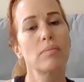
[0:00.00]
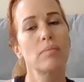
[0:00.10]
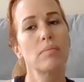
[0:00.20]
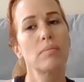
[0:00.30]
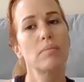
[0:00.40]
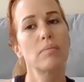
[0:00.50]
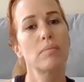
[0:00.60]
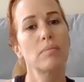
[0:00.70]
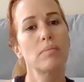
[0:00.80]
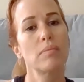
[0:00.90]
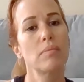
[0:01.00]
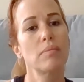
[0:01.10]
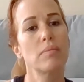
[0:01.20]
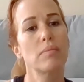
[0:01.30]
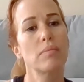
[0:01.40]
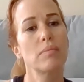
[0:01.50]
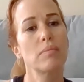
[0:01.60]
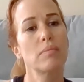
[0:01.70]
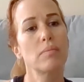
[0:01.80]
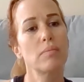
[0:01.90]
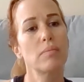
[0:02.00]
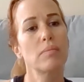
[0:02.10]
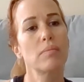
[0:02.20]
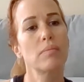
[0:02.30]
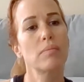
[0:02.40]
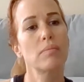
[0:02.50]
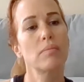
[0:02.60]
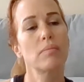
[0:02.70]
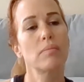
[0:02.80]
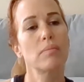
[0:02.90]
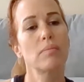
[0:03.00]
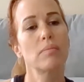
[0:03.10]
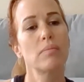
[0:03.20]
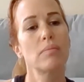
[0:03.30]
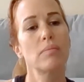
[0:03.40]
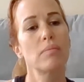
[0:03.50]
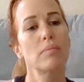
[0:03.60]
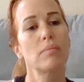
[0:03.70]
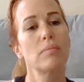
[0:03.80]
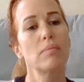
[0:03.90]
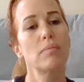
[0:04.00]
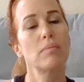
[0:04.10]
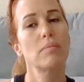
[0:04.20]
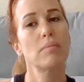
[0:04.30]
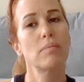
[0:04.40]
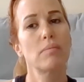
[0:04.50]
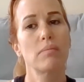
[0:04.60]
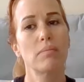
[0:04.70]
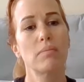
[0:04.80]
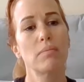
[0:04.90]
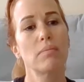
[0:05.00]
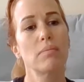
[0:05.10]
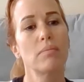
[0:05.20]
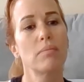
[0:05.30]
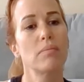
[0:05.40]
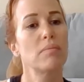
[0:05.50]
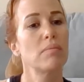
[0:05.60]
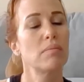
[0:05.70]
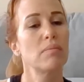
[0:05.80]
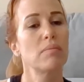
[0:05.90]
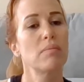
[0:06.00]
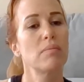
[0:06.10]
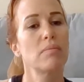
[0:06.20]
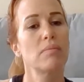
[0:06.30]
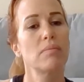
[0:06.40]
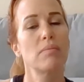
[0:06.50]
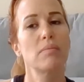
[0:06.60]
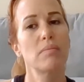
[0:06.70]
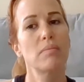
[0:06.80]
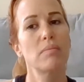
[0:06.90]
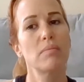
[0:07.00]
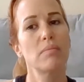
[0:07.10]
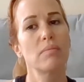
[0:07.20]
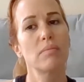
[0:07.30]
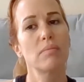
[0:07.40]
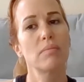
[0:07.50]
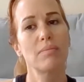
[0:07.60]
The person shown says nothing.